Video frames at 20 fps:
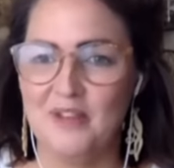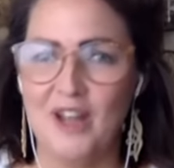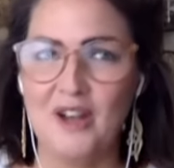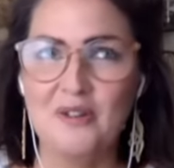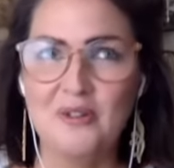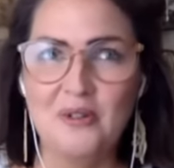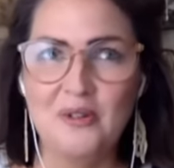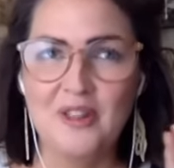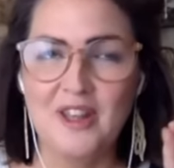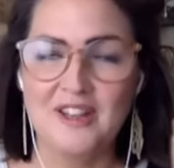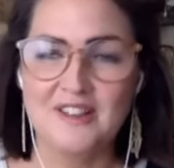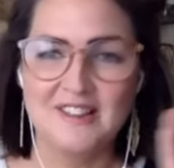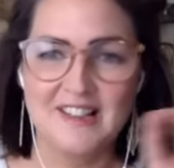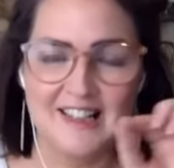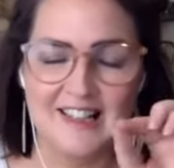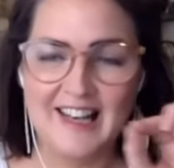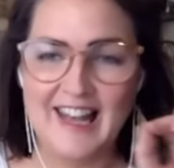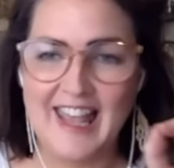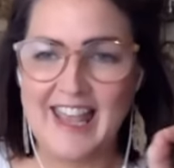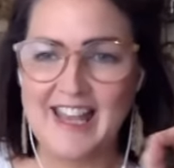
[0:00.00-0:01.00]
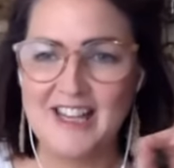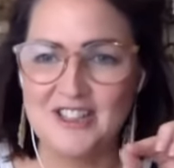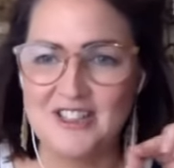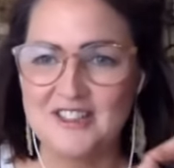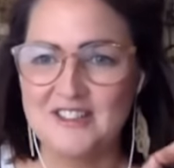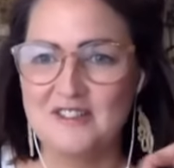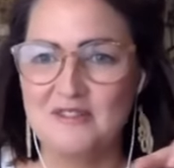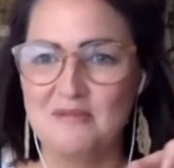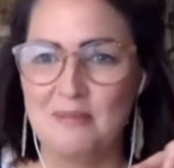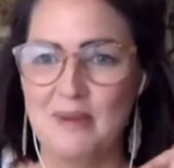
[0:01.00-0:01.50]
like all those little
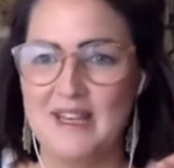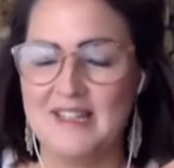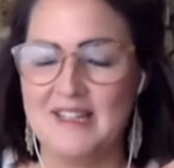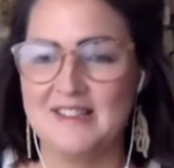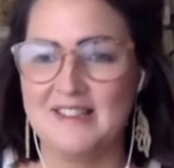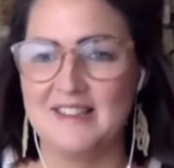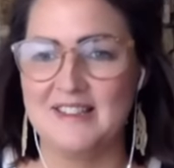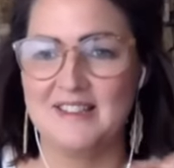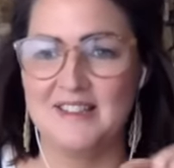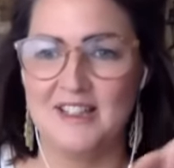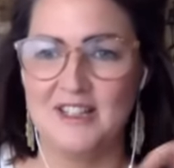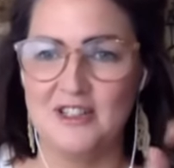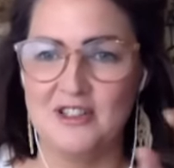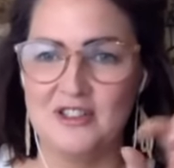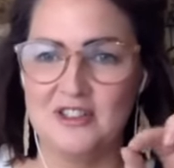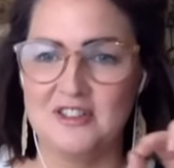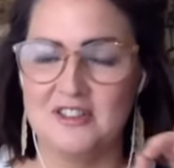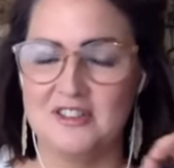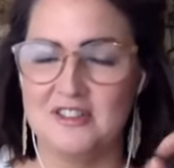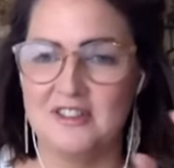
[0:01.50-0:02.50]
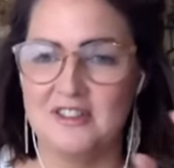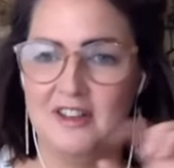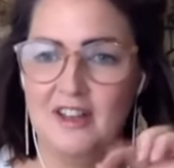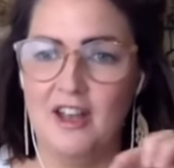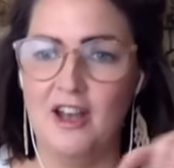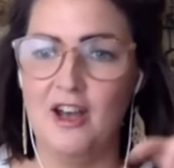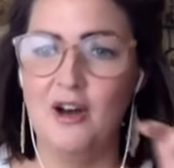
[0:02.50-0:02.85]
edges of pieces that you just